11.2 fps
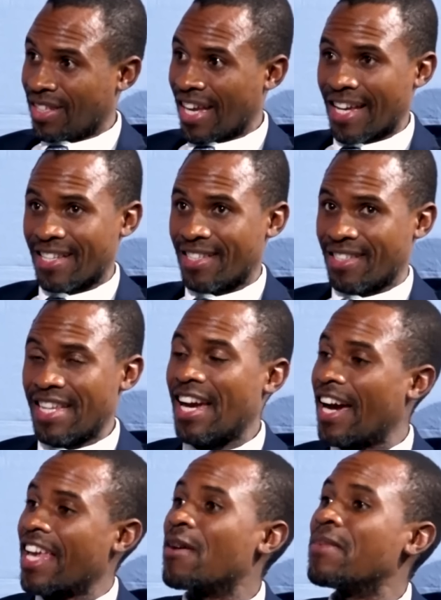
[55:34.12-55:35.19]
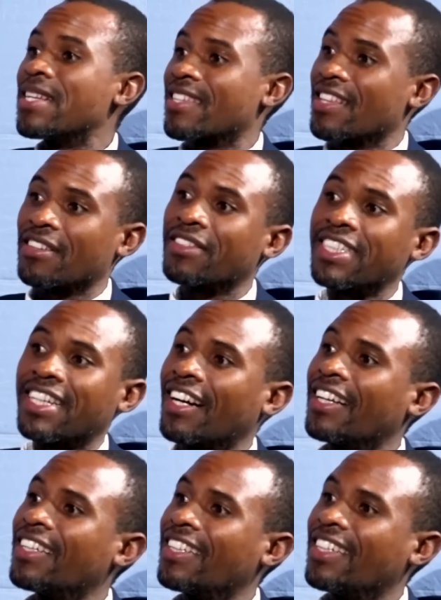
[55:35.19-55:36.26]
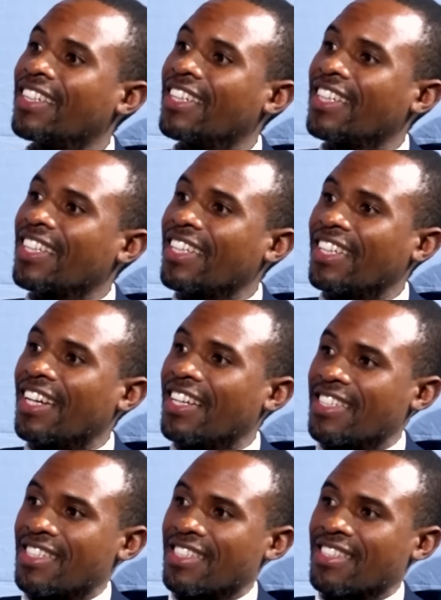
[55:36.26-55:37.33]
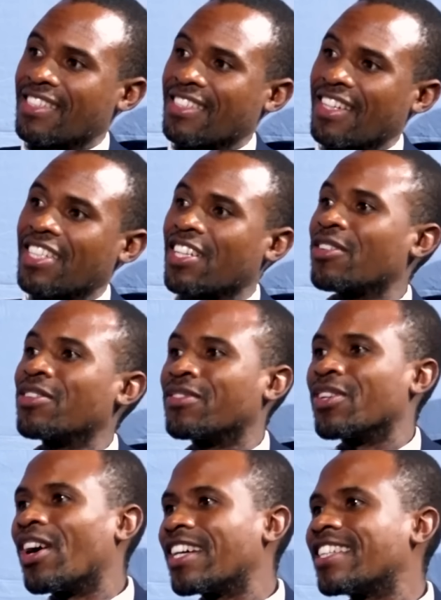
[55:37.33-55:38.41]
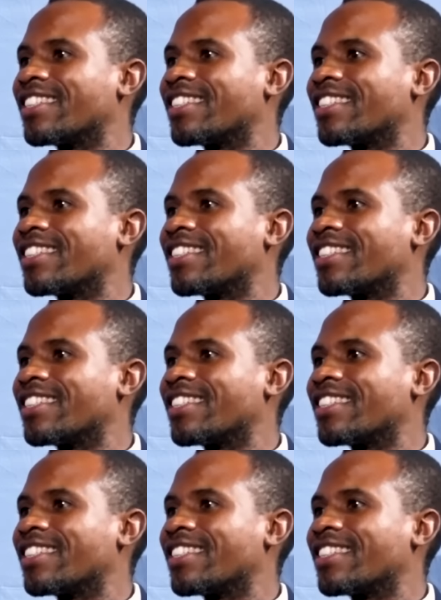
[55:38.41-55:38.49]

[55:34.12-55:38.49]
And here I am in South Africa. Here is a child of God